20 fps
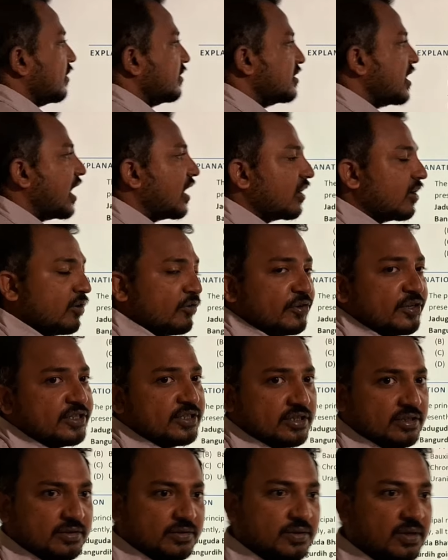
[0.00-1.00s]
in Jharkhand
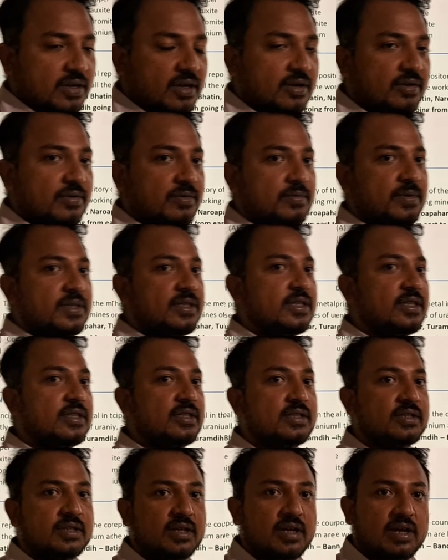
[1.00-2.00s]
region, which
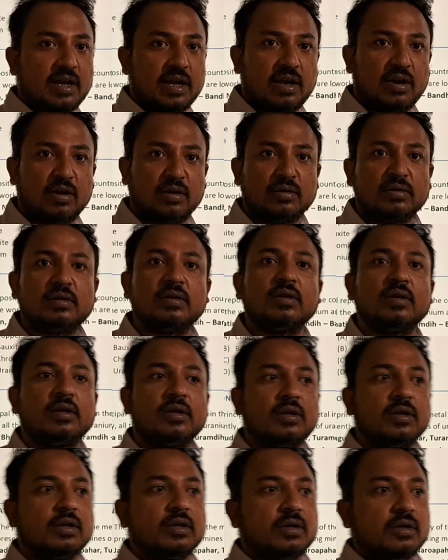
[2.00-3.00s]
is along
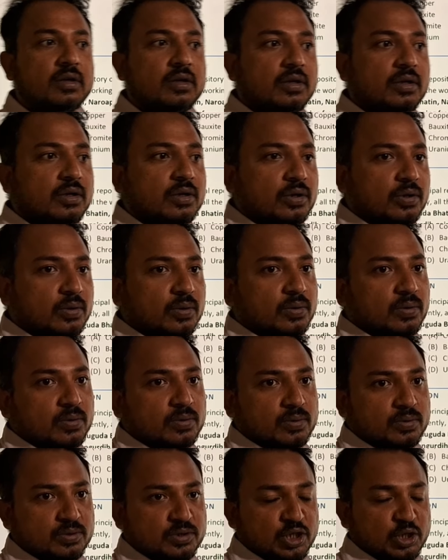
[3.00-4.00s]

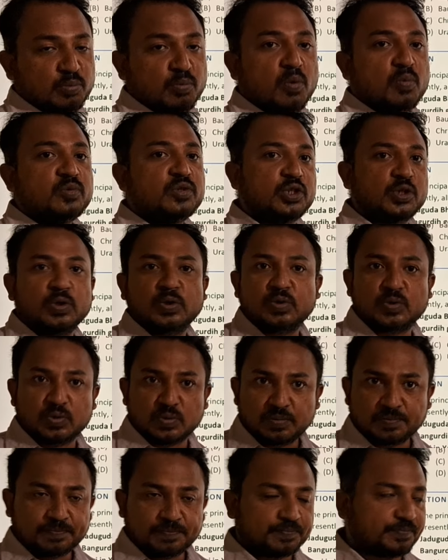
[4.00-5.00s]
your Singhbhum shear
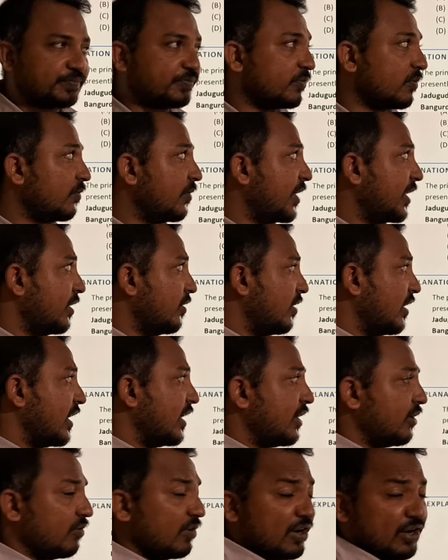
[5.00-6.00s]
zone, where you'll
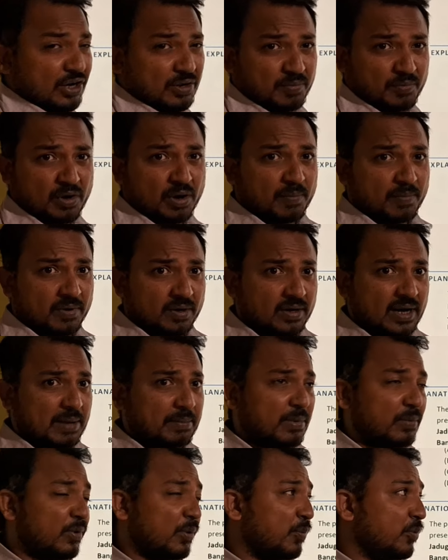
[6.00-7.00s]
get uranium, copper
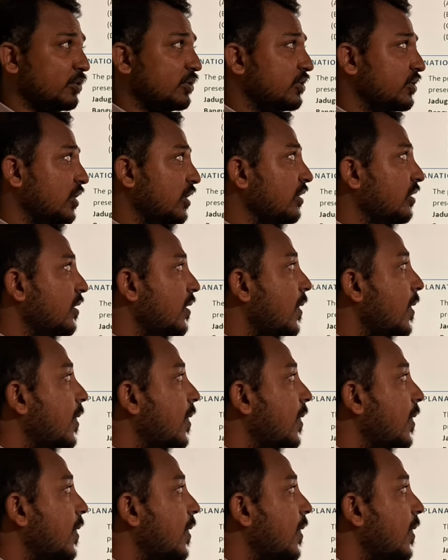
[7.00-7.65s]
type of deposition.